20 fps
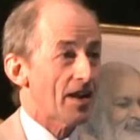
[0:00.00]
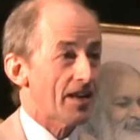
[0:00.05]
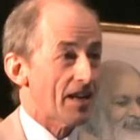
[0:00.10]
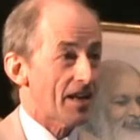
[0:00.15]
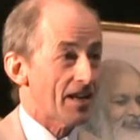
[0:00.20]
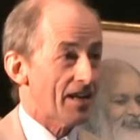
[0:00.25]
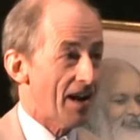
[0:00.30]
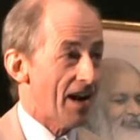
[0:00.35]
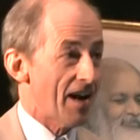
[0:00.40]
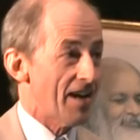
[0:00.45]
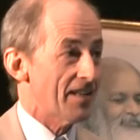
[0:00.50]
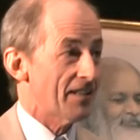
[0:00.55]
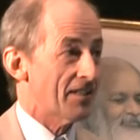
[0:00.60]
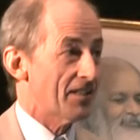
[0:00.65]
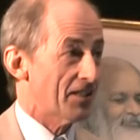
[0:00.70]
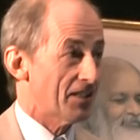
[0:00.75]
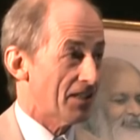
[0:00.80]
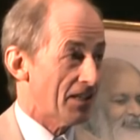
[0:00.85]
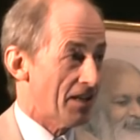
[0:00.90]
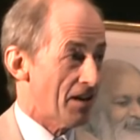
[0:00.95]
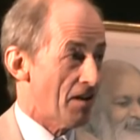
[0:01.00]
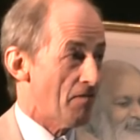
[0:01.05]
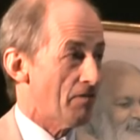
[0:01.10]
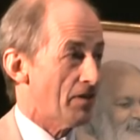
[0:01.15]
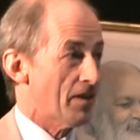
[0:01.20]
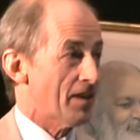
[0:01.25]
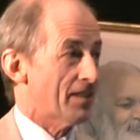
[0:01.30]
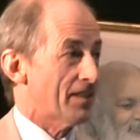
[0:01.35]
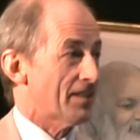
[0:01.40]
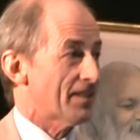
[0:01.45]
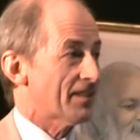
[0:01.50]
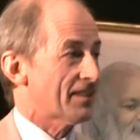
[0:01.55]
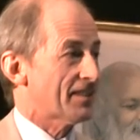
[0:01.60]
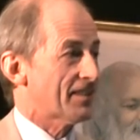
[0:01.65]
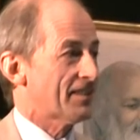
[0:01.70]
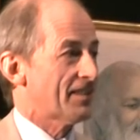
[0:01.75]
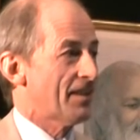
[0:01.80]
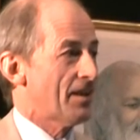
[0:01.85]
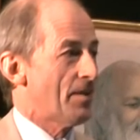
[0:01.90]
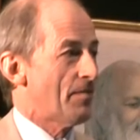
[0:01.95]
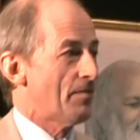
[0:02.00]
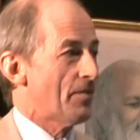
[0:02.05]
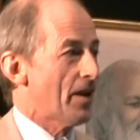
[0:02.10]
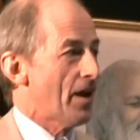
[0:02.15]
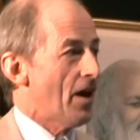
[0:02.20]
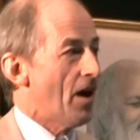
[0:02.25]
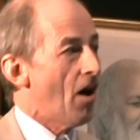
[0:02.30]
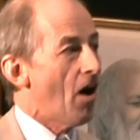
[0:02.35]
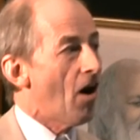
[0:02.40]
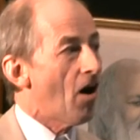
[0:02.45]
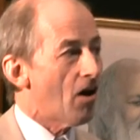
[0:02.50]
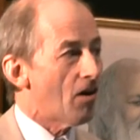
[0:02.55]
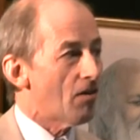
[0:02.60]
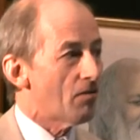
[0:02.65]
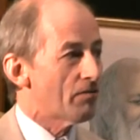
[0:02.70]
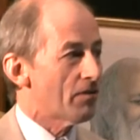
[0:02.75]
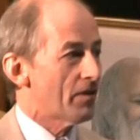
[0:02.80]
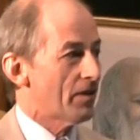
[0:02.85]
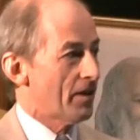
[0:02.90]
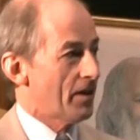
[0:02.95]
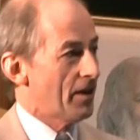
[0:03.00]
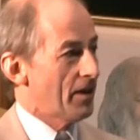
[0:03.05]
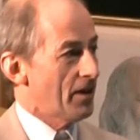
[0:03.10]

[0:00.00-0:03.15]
recognize the significance of